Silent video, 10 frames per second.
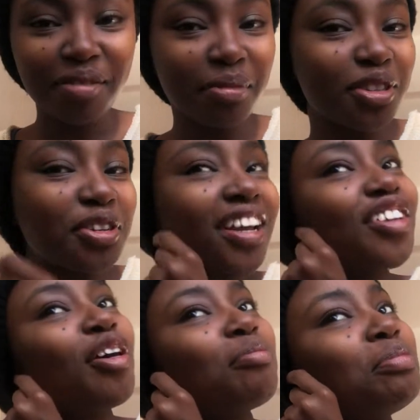But you
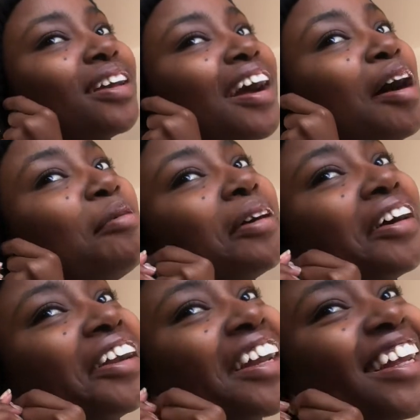cannot become
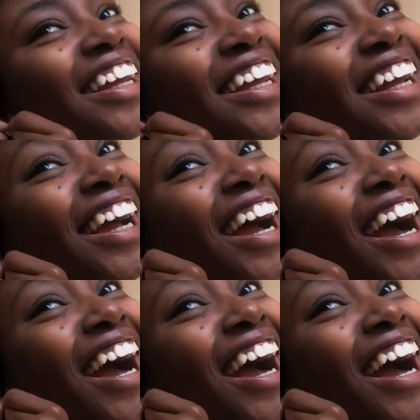Korean.